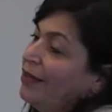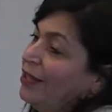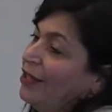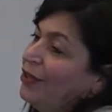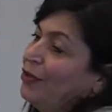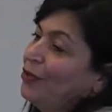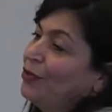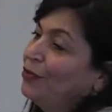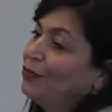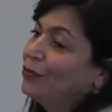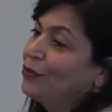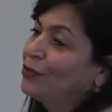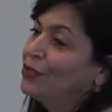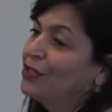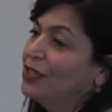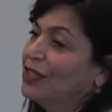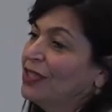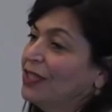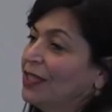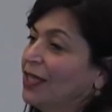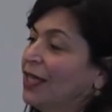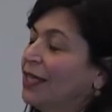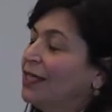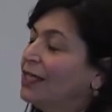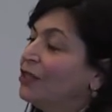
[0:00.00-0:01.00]
the
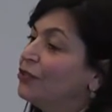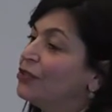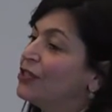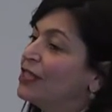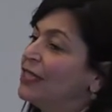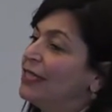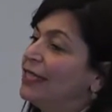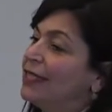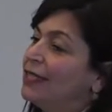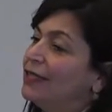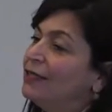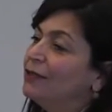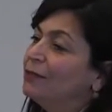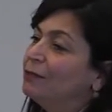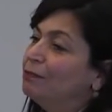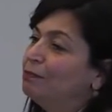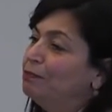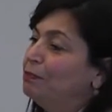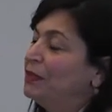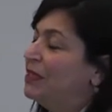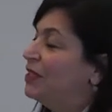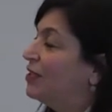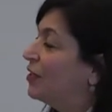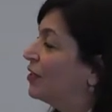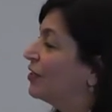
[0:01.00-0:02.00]
university. And there's
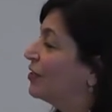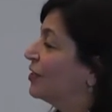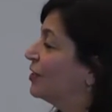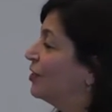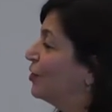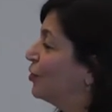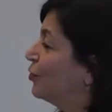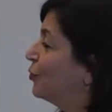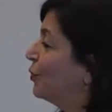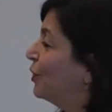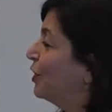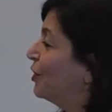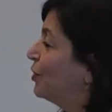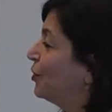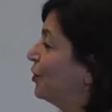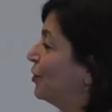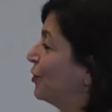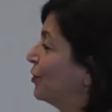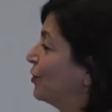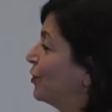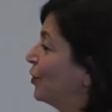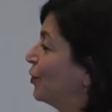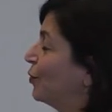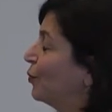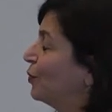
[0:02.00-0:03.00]
legal bizarre
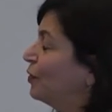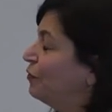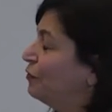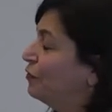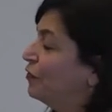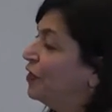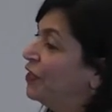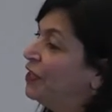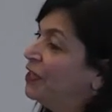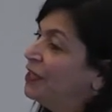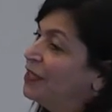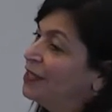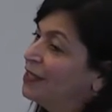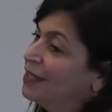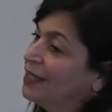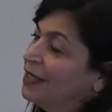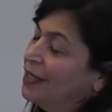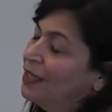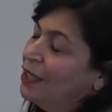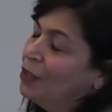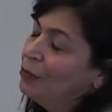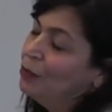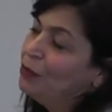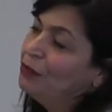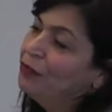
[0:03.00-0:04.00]
situations. So we funded,
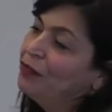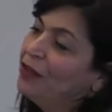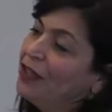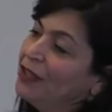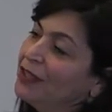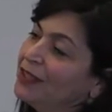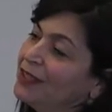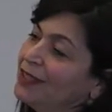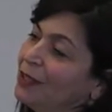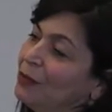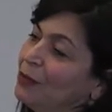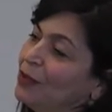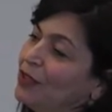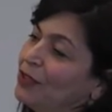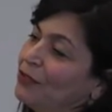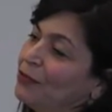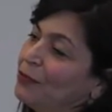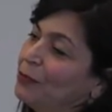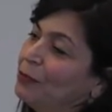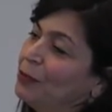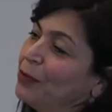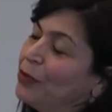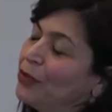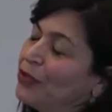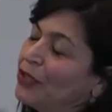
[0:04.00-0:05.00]
we fund someone
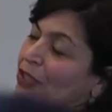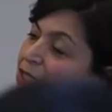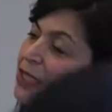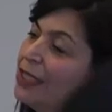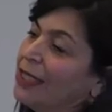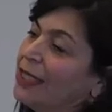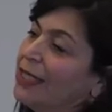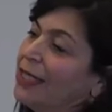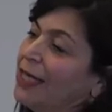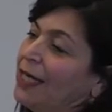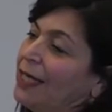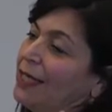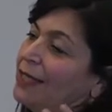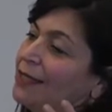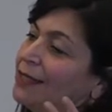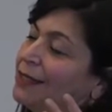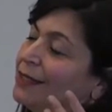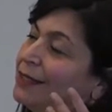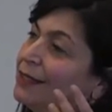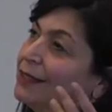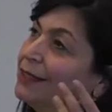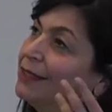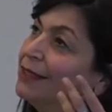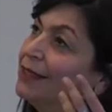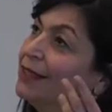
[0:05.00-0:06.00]
from Berkeley and
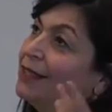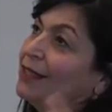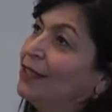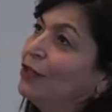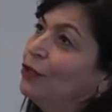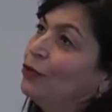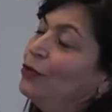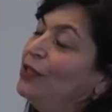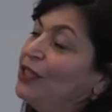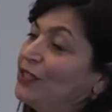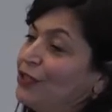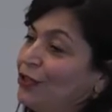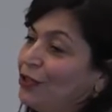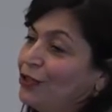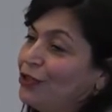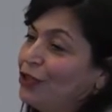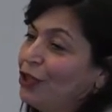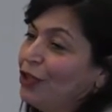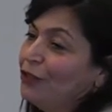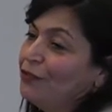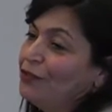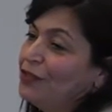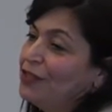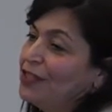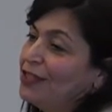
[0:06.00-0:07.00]
the research
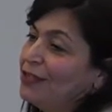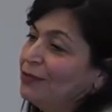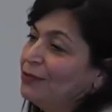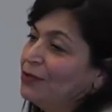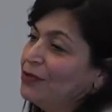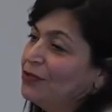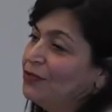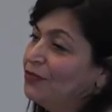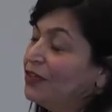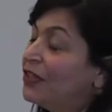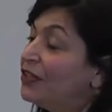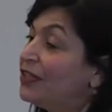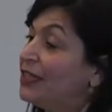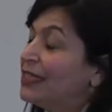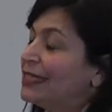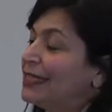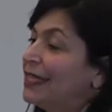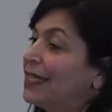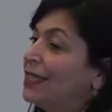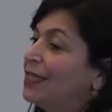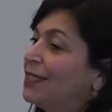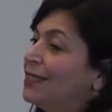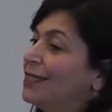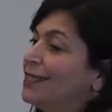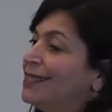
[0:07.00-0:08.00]
officer was very
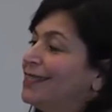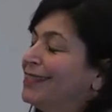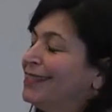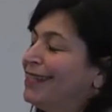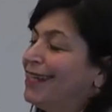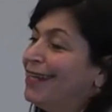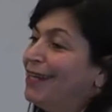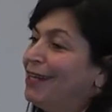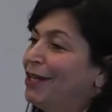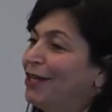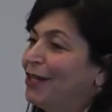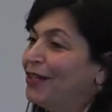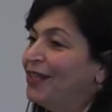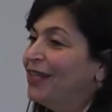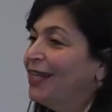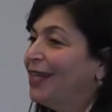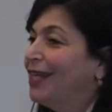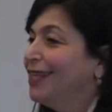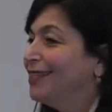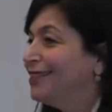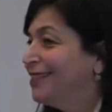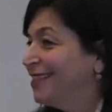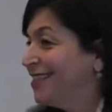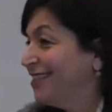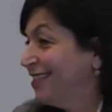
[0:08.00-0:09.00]
zealous. Uh, they
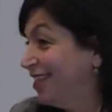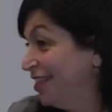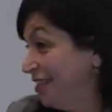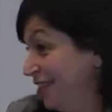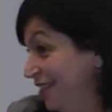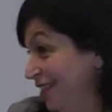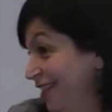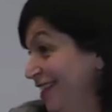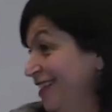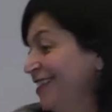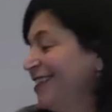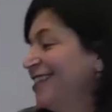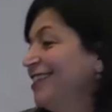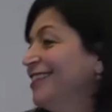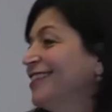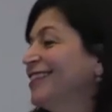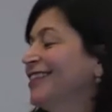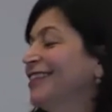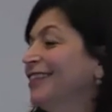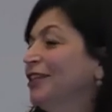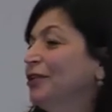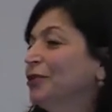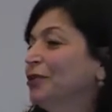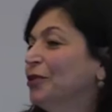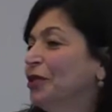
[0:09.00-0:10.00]
had to sign the
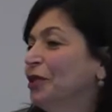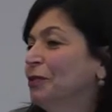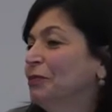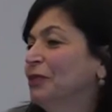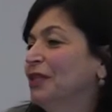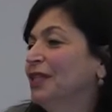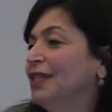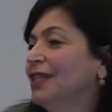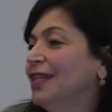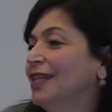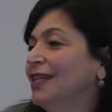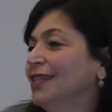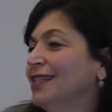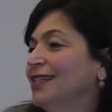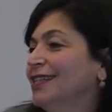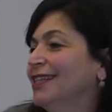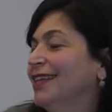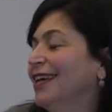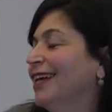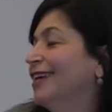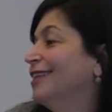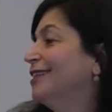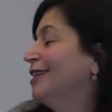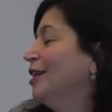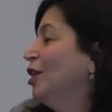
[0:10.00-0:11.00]
licensing agreement and
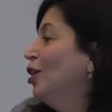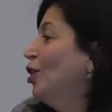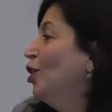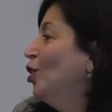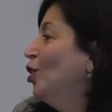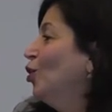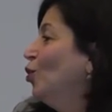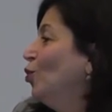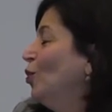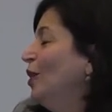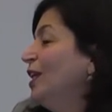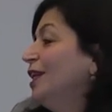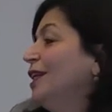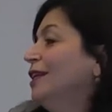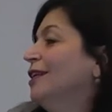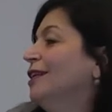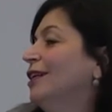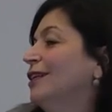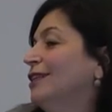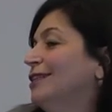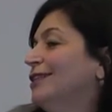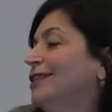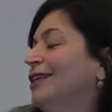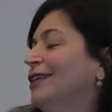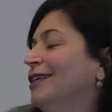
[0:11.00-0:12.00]
said, we
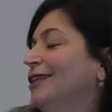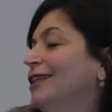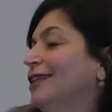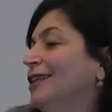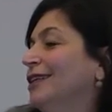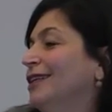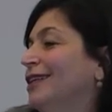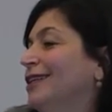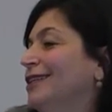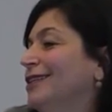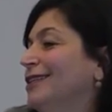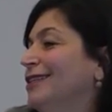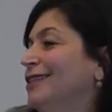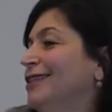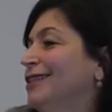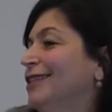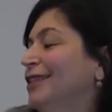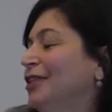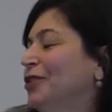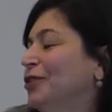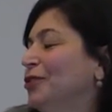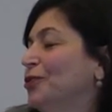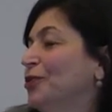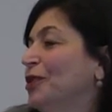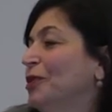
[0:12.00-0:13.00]
cannot sign that
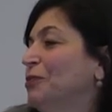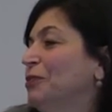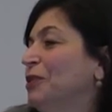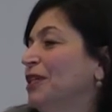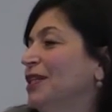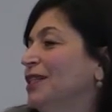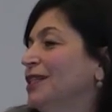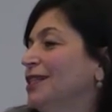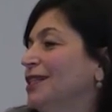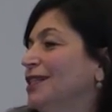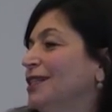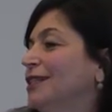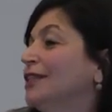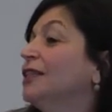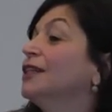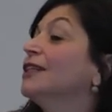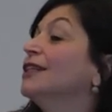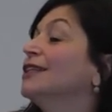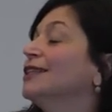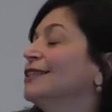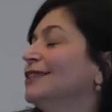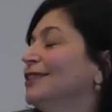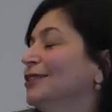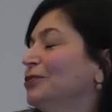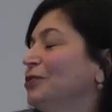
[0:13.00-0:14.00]
licensing agreement.
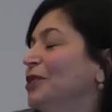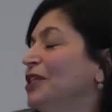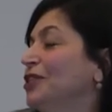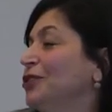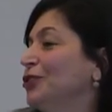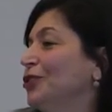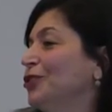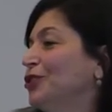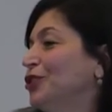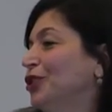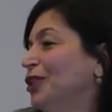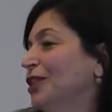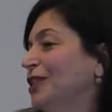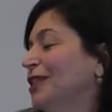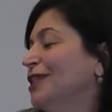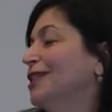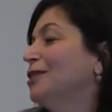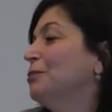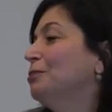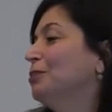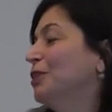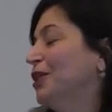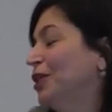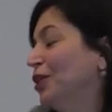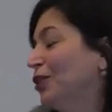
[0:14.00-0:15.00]
The, the researcher
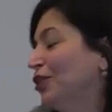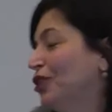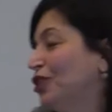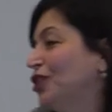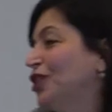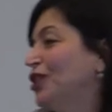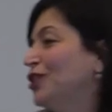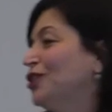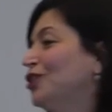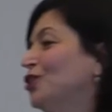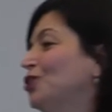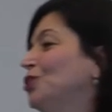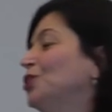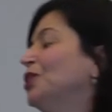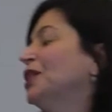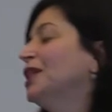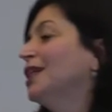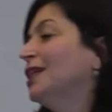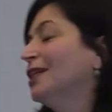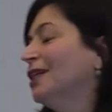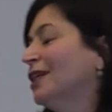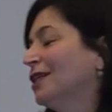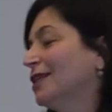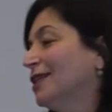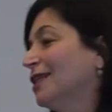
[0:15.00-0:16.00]
is a PhD
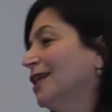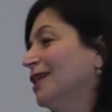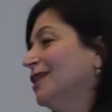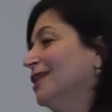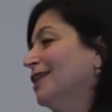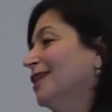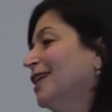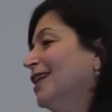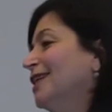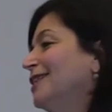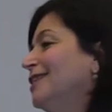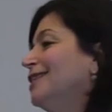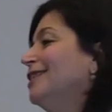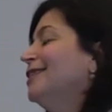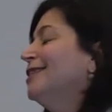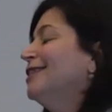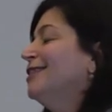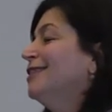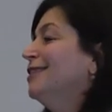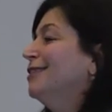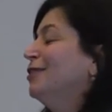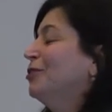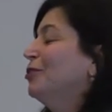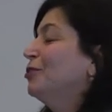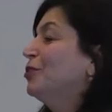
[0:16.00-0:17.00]
student, cannot sign a
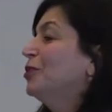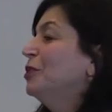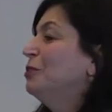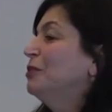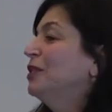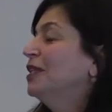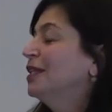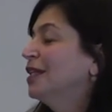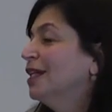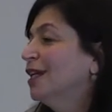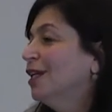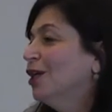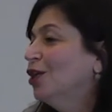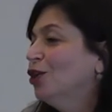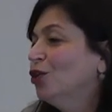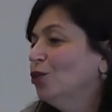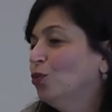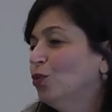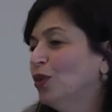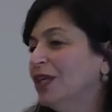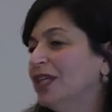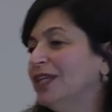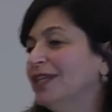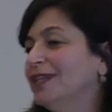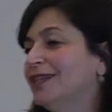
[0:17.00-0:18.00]
licensing agreement.
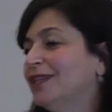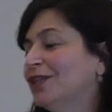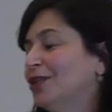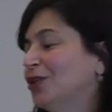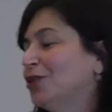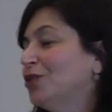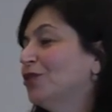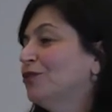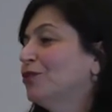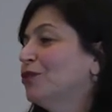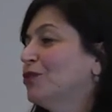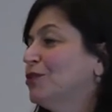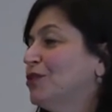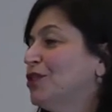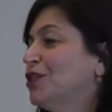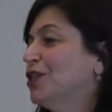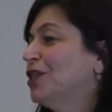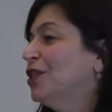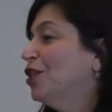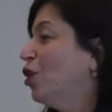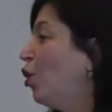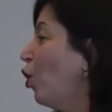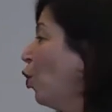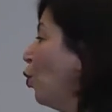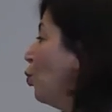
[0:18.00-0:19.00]
We, the
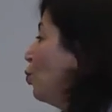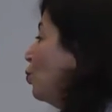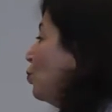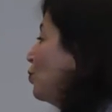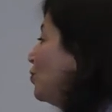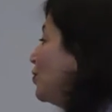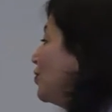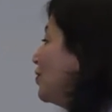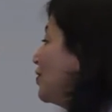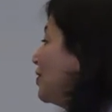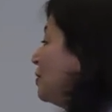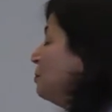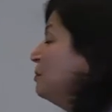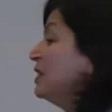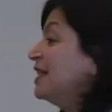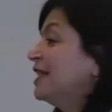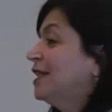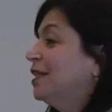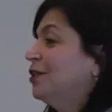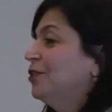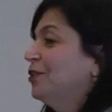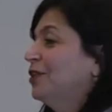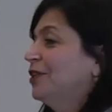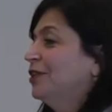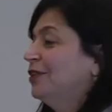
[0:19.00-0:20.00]
university, owns the
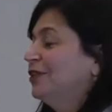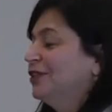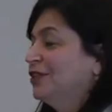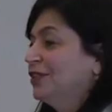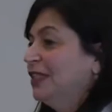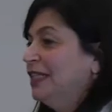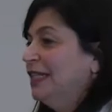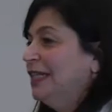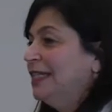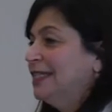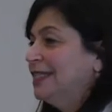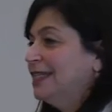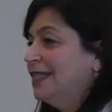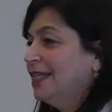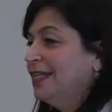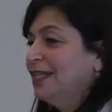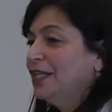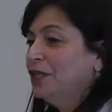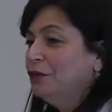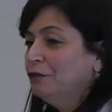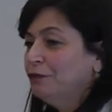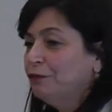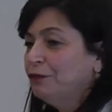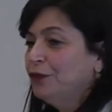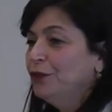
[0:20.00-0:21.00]
material. And I
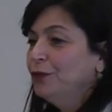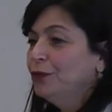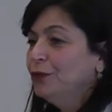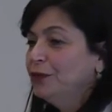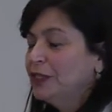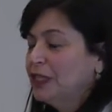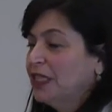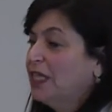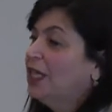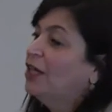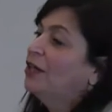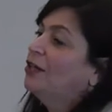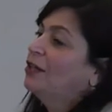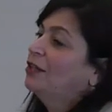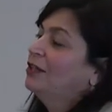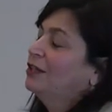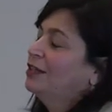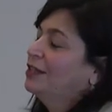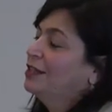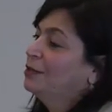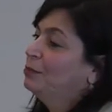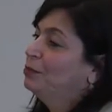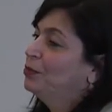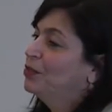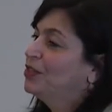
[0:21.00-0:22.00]
said, if you
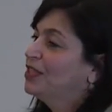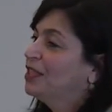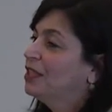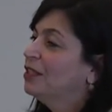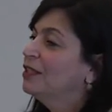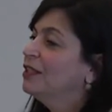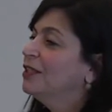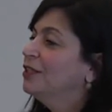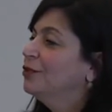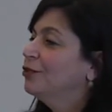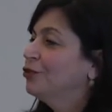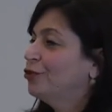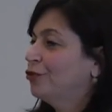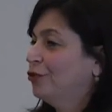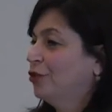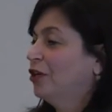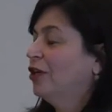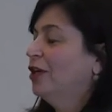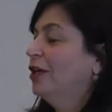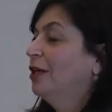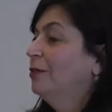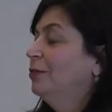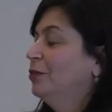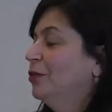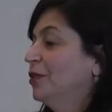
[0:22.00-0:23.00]
tell this Brazilian
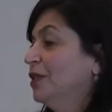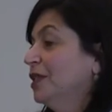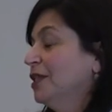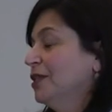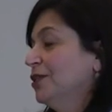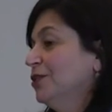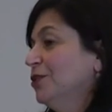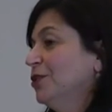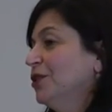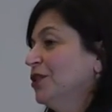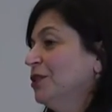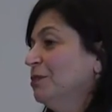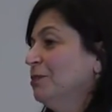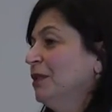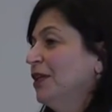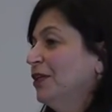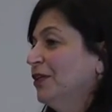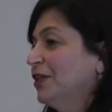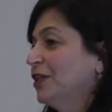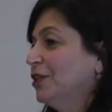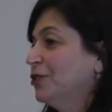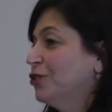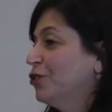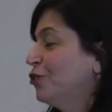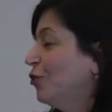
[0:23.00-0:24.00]
tribe or this North
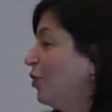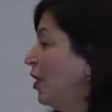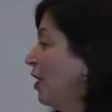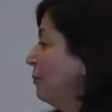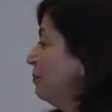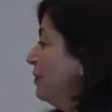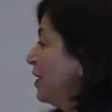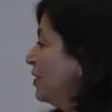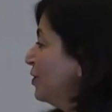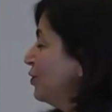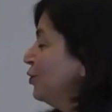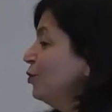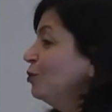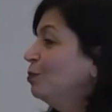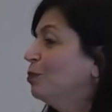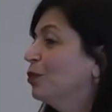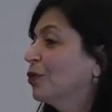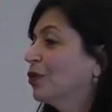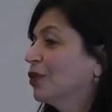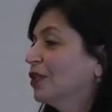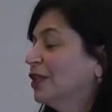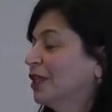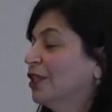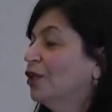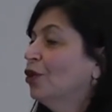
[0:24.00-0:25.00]
American tribe that you,
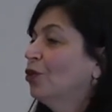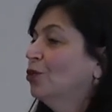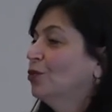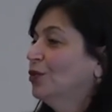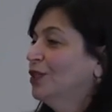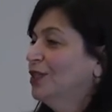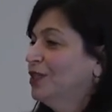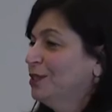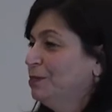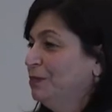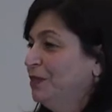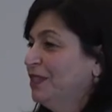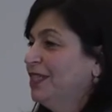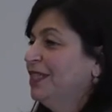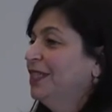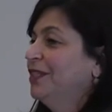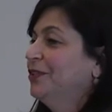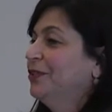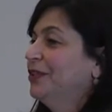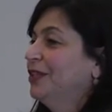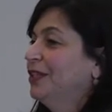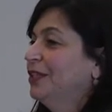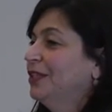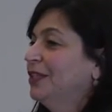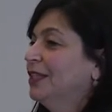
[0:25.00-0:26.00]
Berkeley, own this
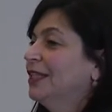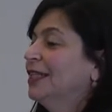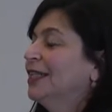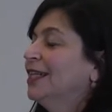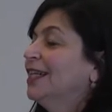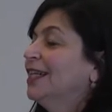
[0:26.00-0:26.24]
material,